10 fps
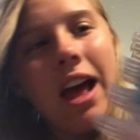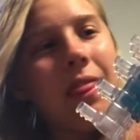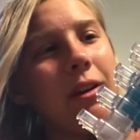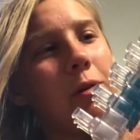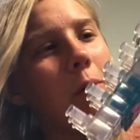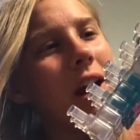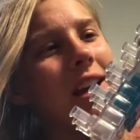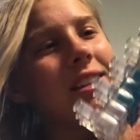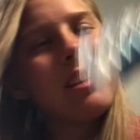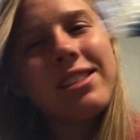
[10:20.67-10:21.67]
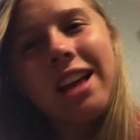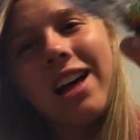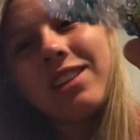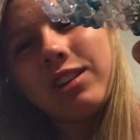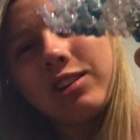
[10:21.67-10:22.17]
The gray does
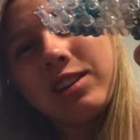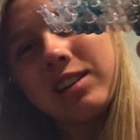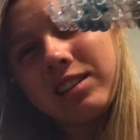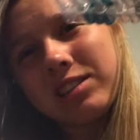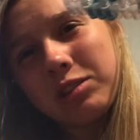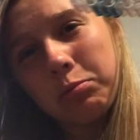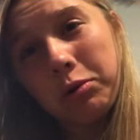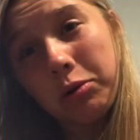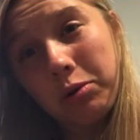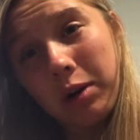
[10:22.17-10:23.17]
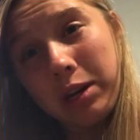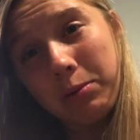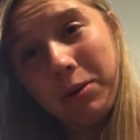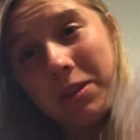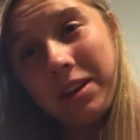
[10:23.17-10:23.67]
not look super great
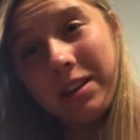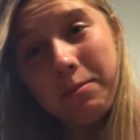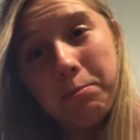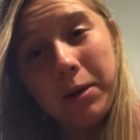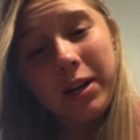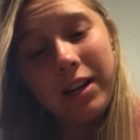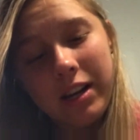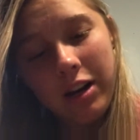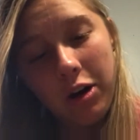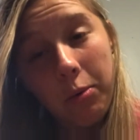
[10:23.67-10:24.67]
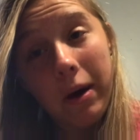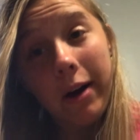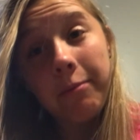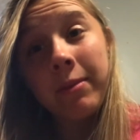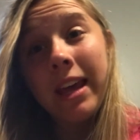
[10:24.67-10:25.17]
with it, but oh
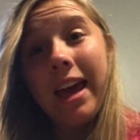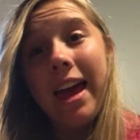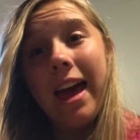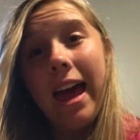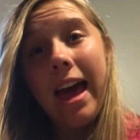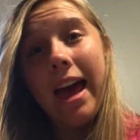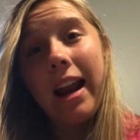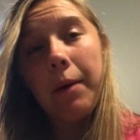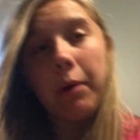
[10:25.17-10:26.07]
well. And I'm